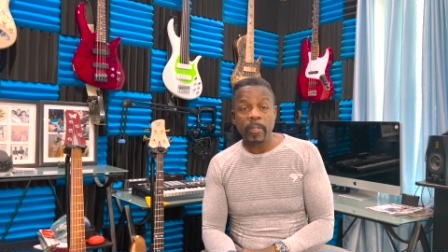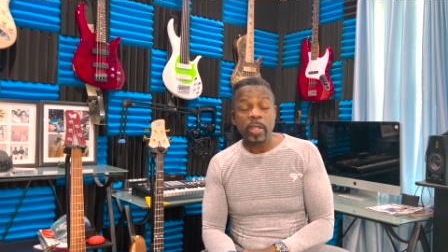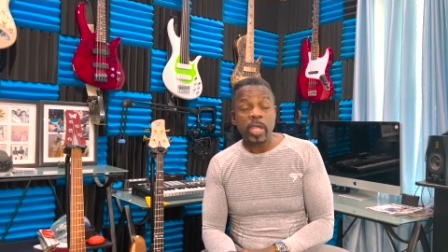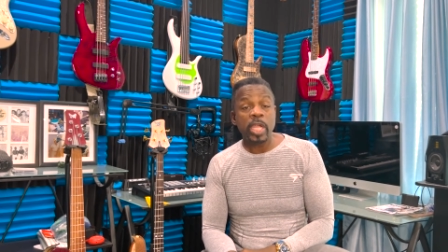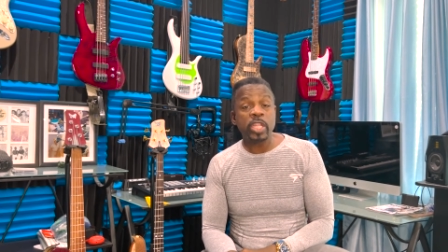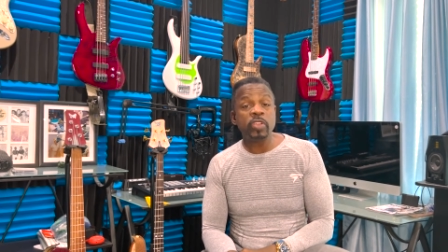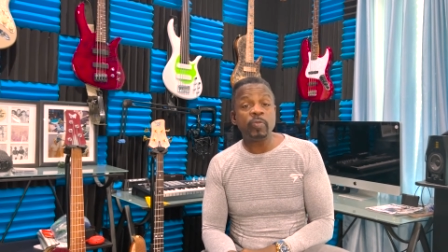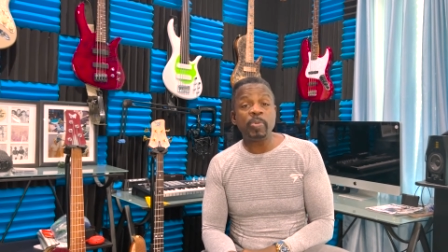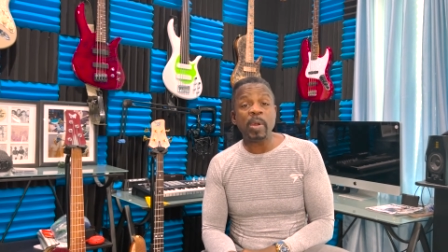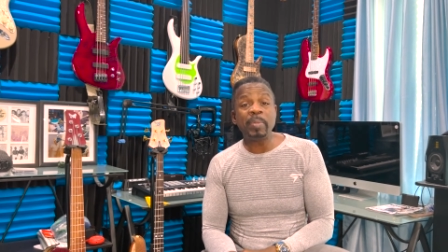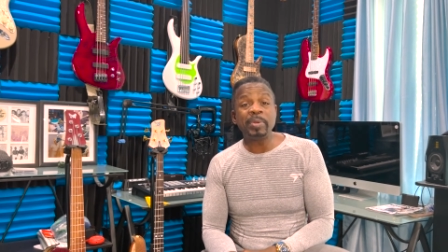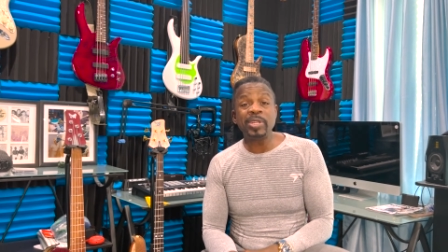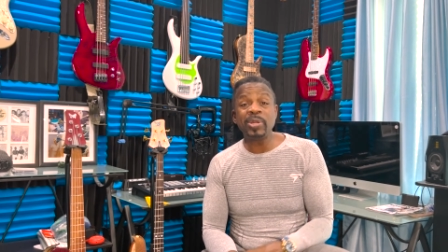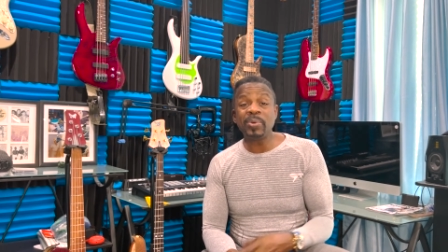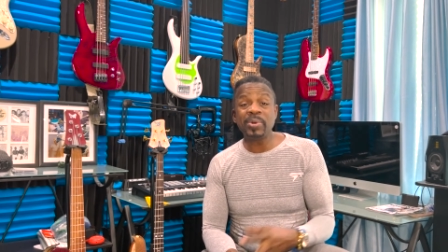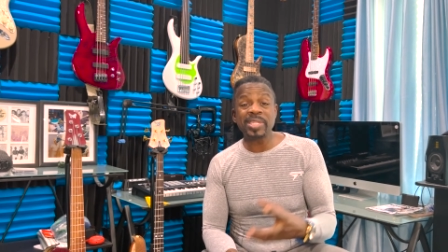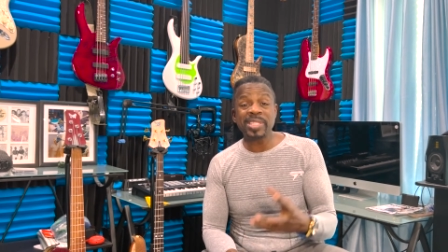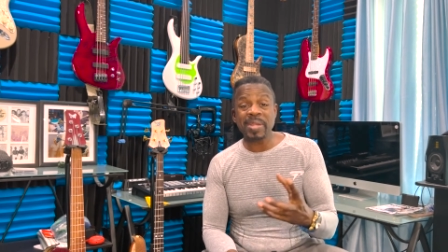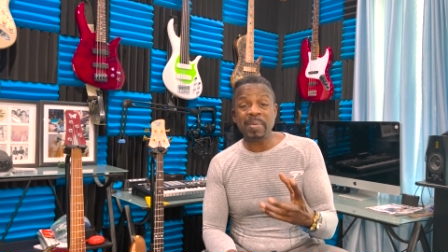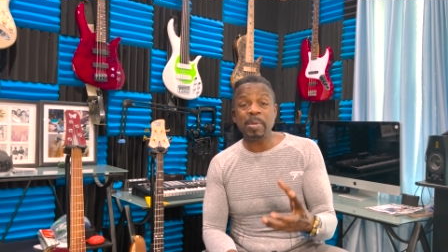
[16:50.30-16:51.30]
And you probably
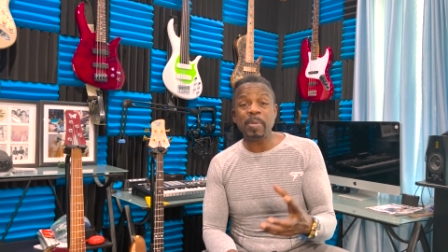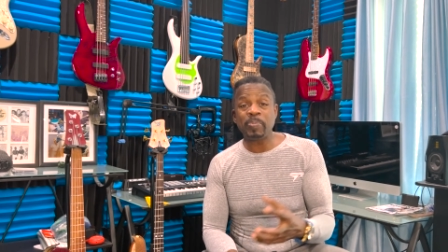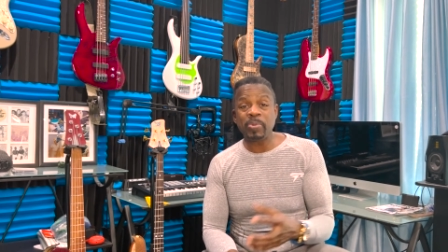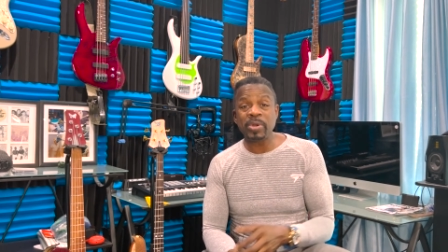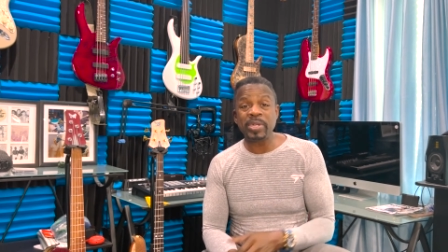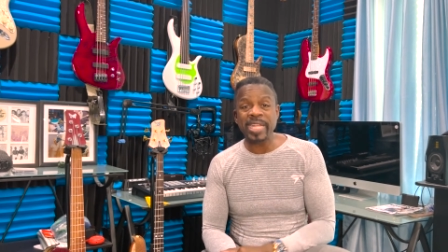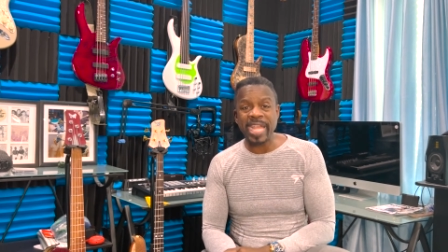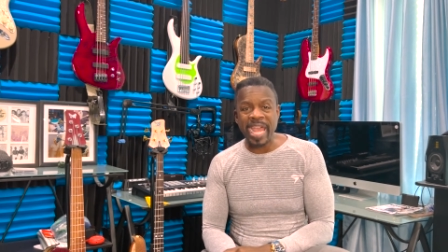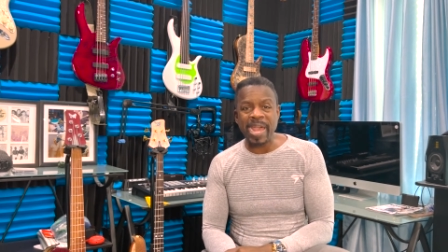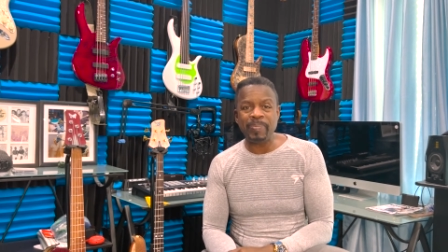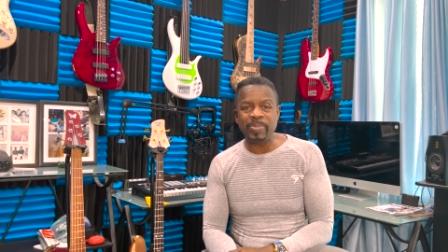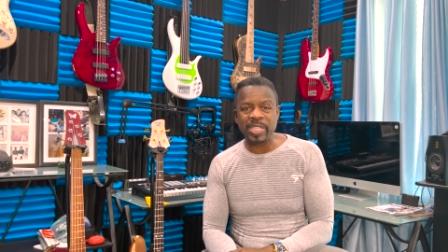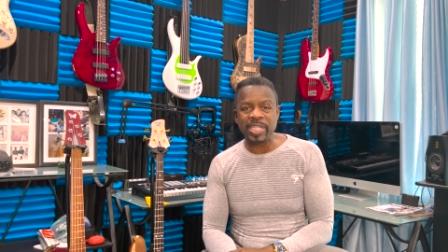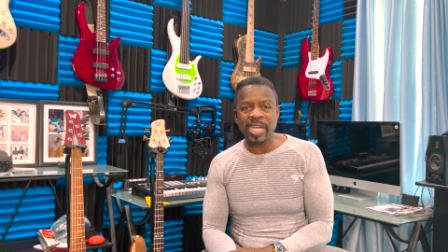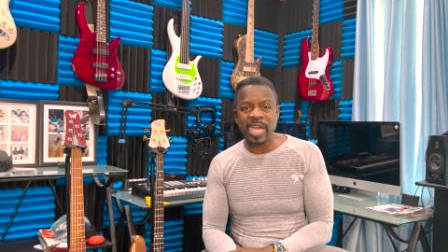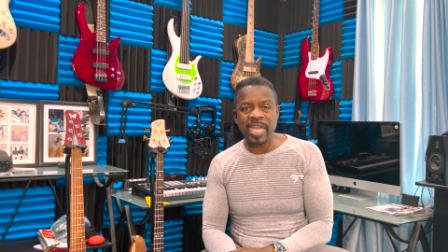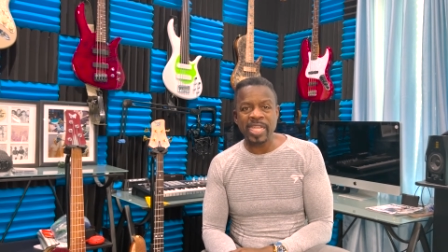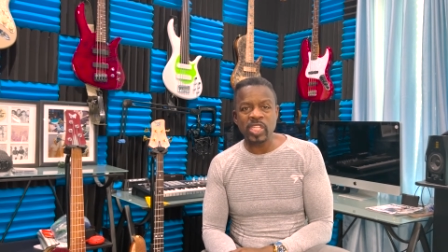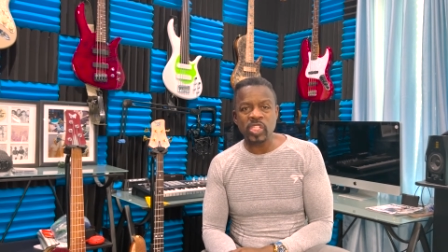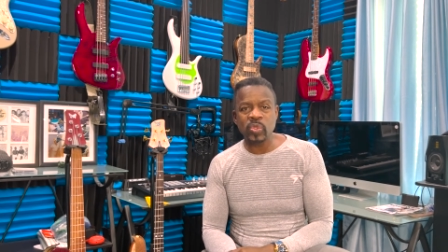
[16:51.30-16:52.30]
notice I'm a pretty happy
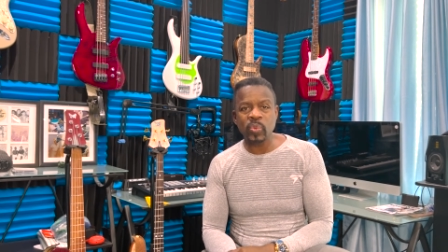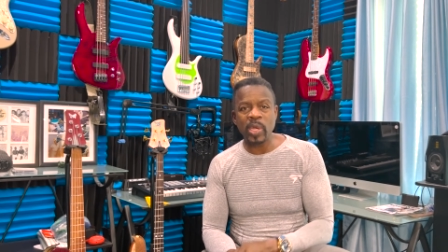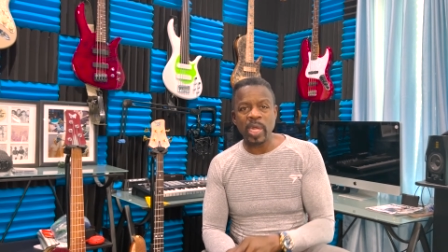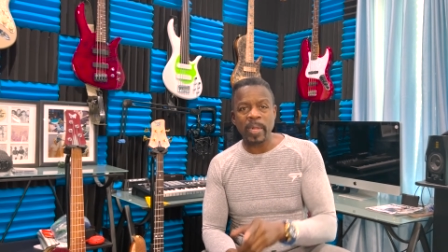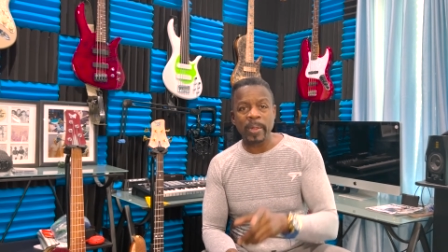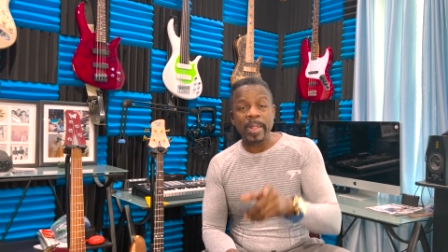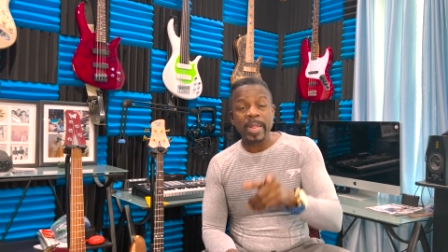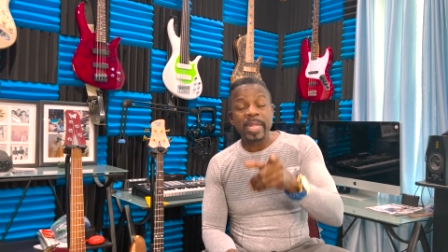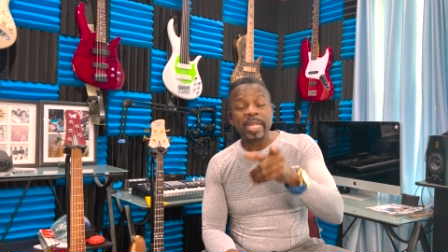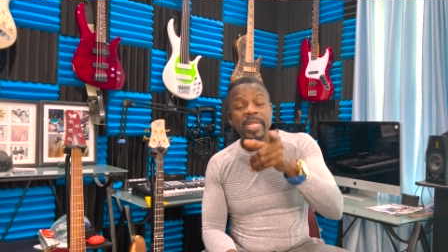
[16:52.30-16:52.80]
guy as well.